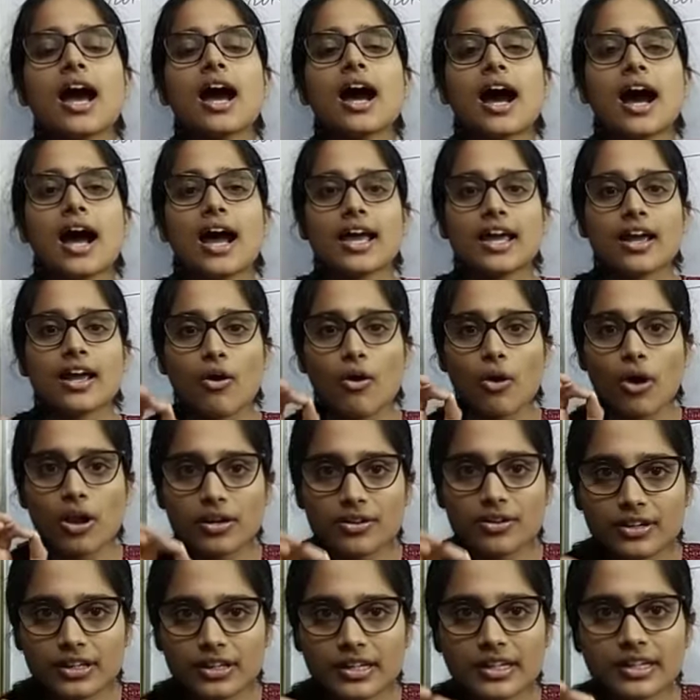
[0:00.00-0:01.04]
I
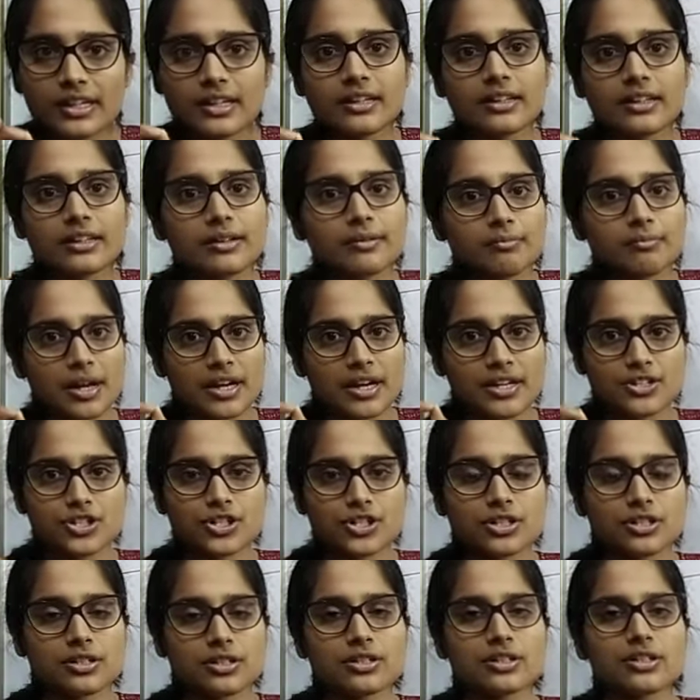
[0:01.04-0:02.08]
already
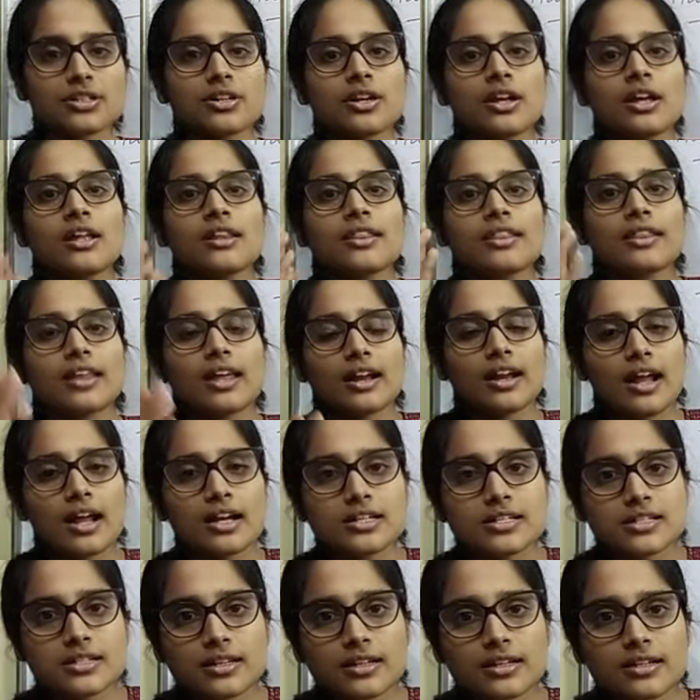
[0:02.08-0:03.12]
mentioned there are
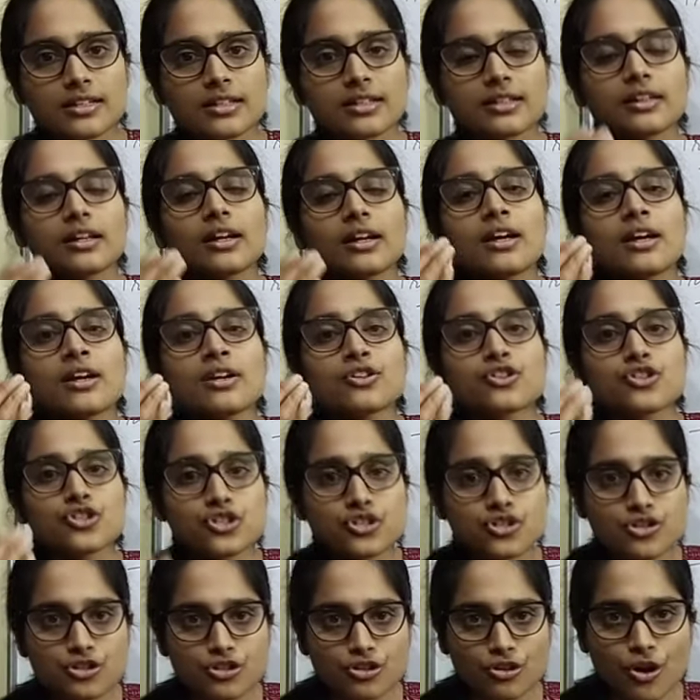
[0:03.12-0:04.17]
certain
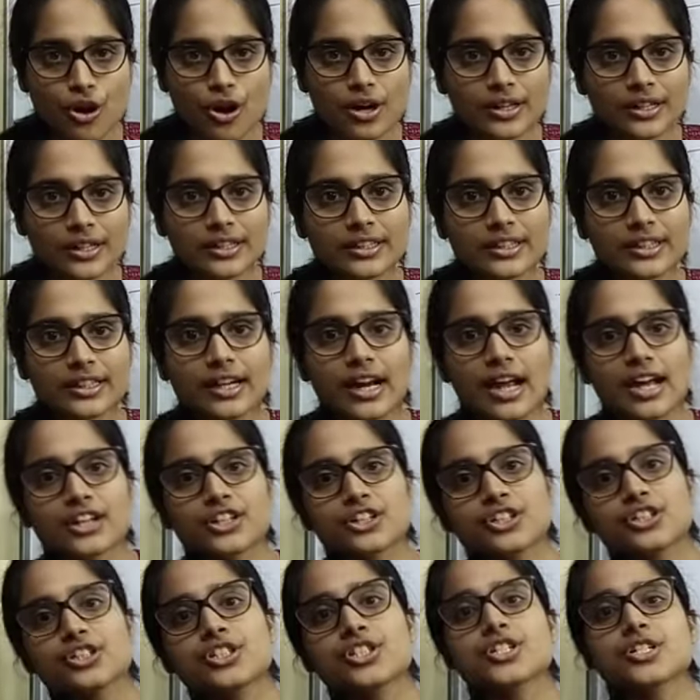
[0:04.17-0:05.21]
strong
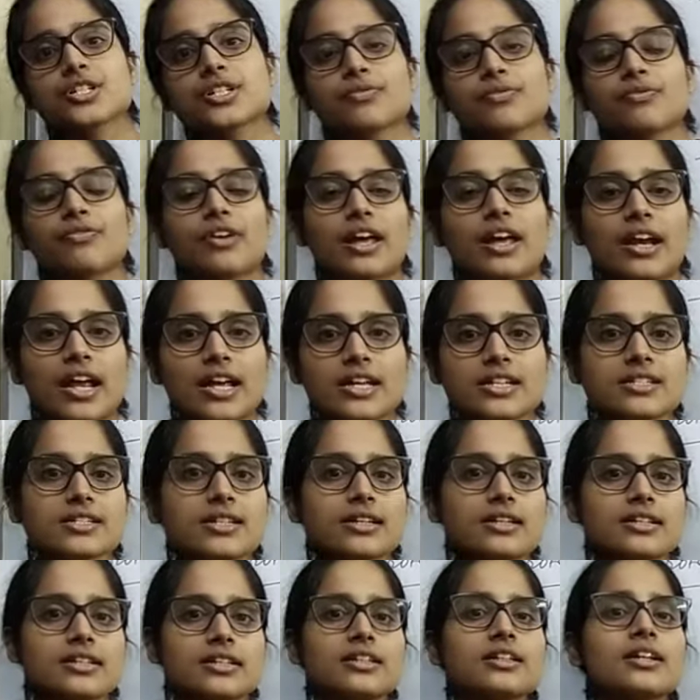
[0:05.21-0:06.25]
interactions whereas
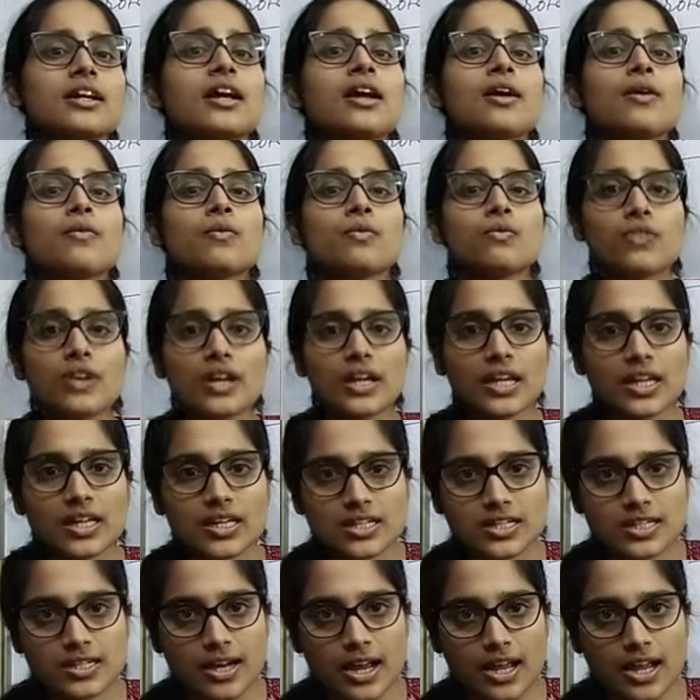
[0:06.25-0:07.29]
certain weak
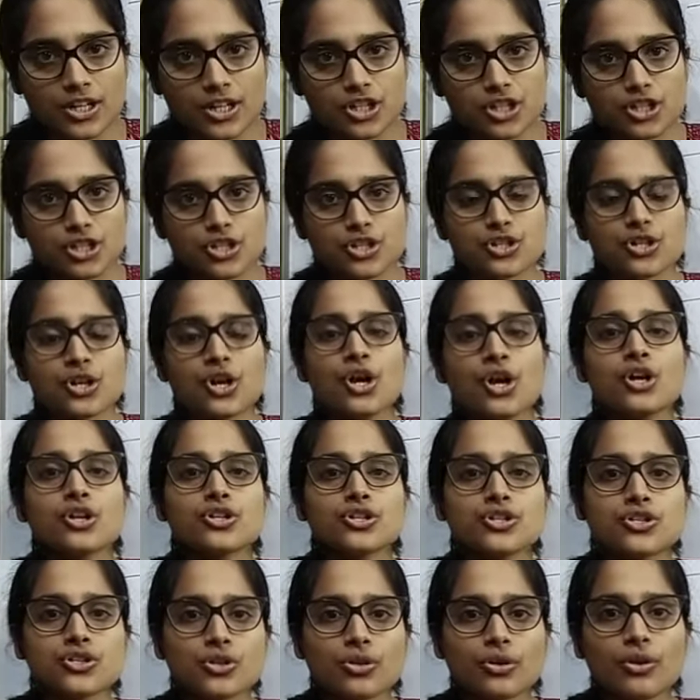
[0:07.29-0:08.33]
interactions.
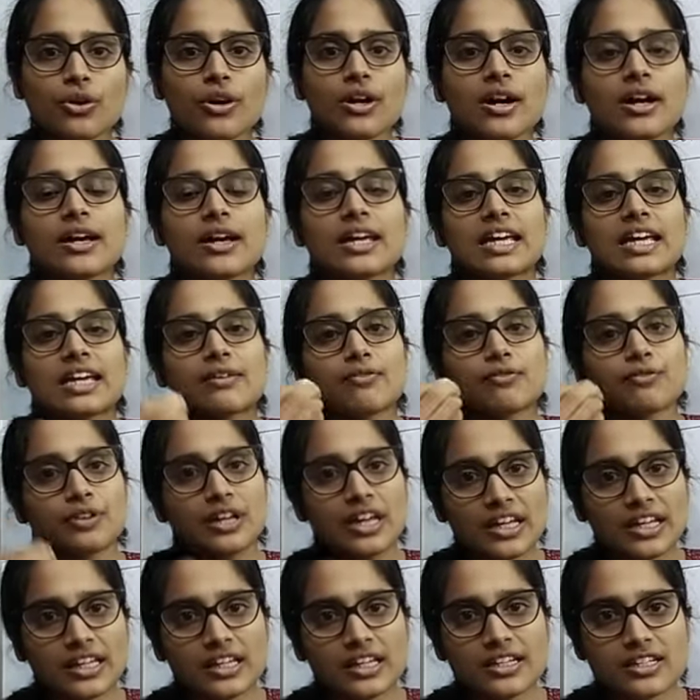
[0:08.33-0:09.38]
So
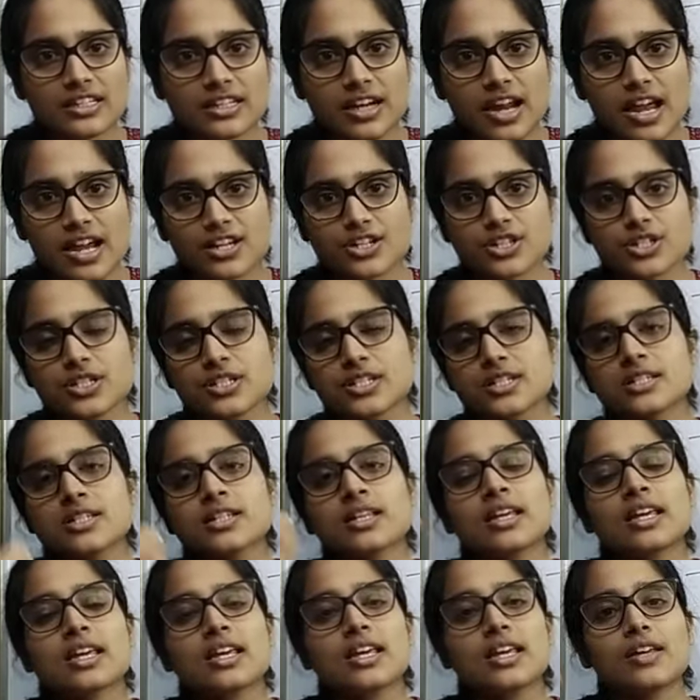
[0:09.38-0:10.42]
weak interactions,
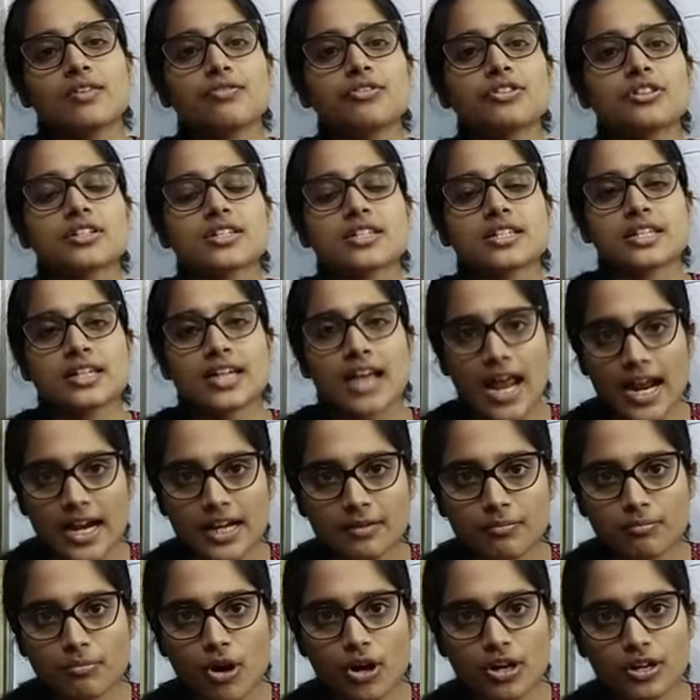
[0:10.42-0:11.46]
even
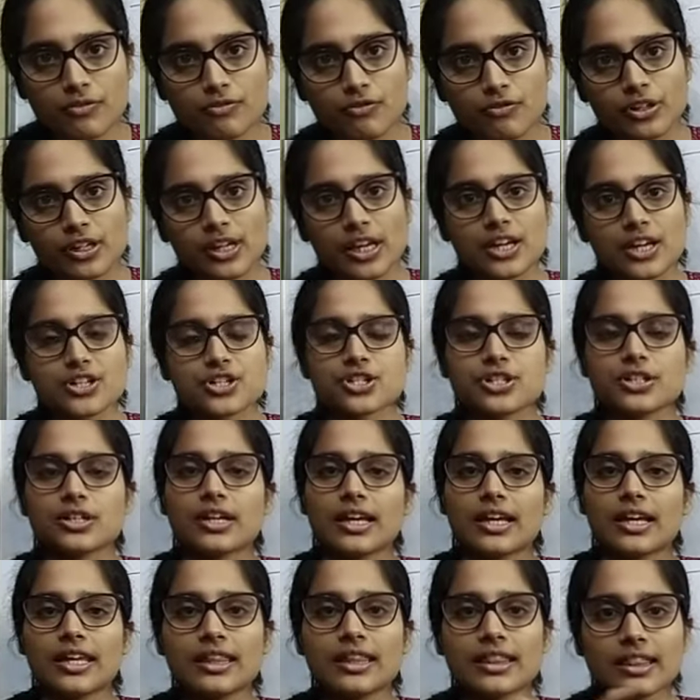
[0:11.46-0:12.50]
slight modification
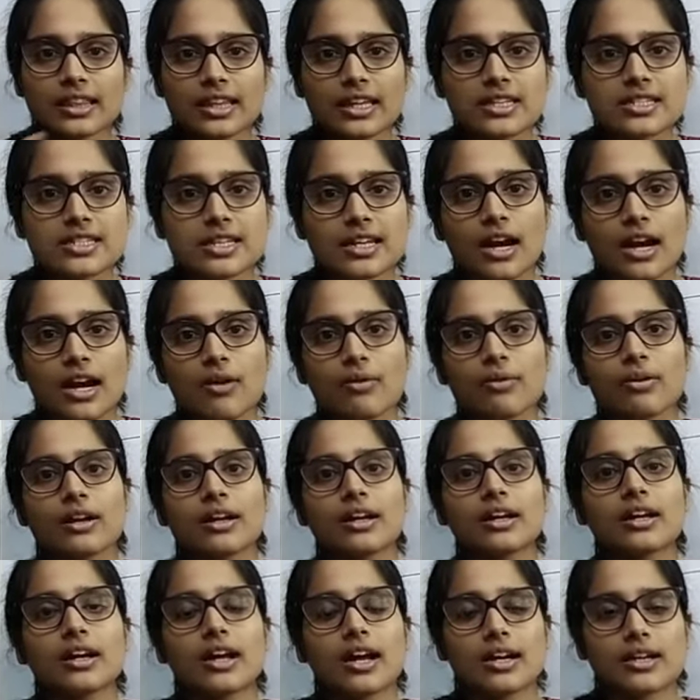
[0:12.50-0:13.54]
in the
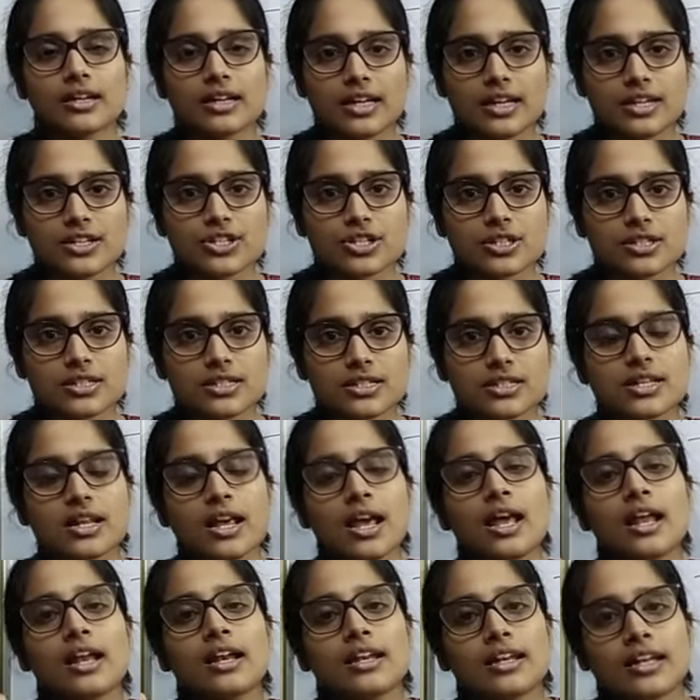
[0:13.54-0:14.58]
surrounding conditions
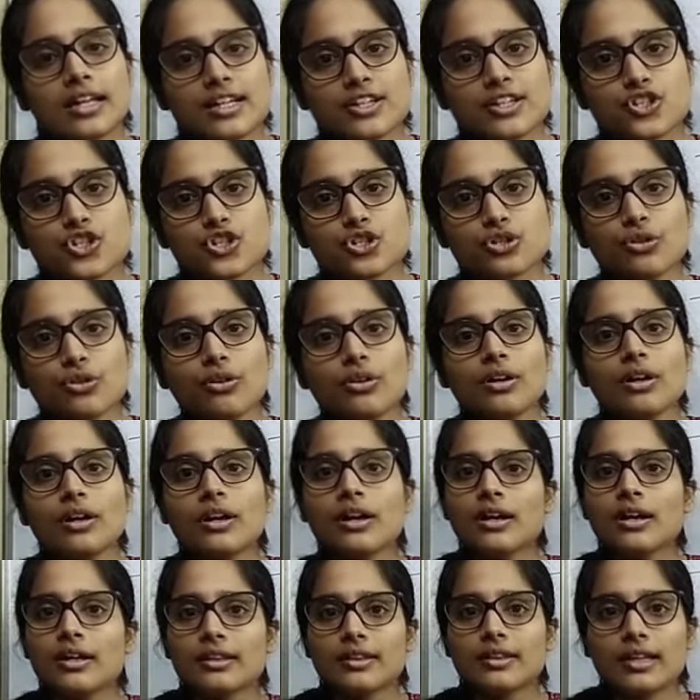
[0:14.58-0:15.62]
leads to
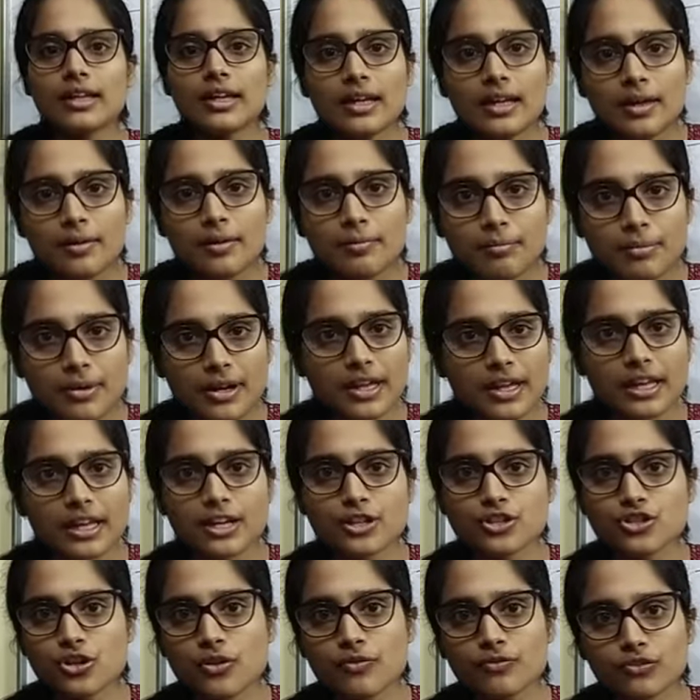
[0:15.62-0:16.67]
the
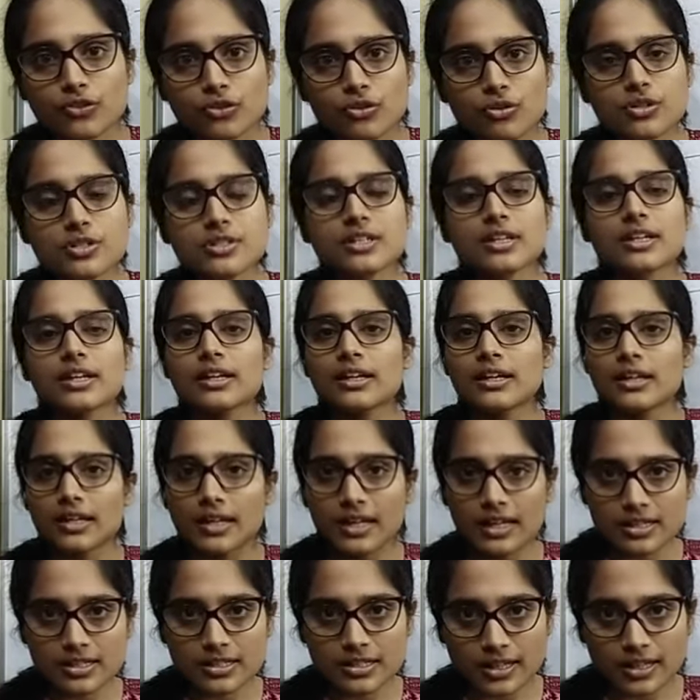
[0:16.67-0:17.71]
breakage of those
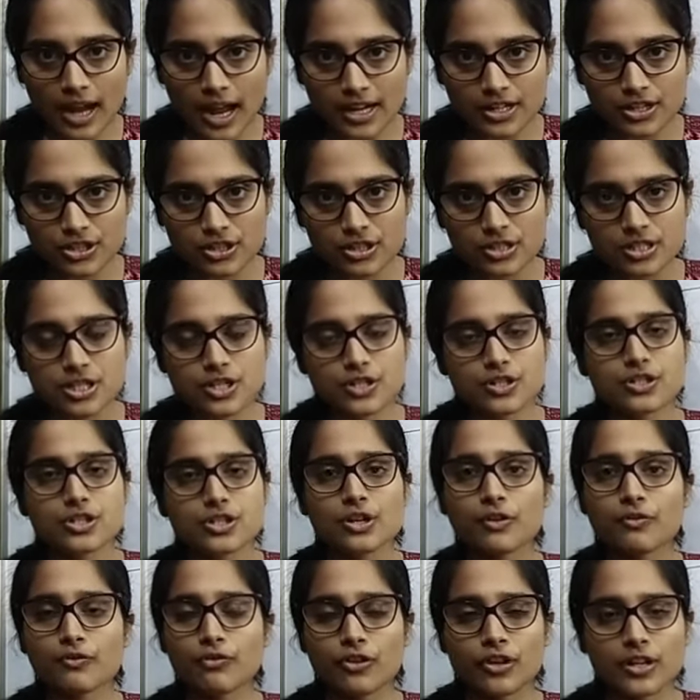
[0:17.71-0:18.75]
interactions.
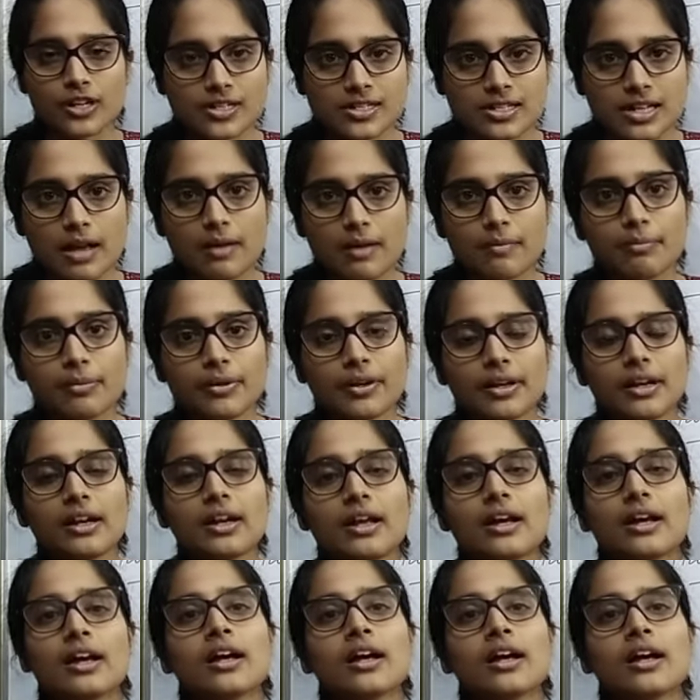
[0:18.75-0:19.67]
So for example,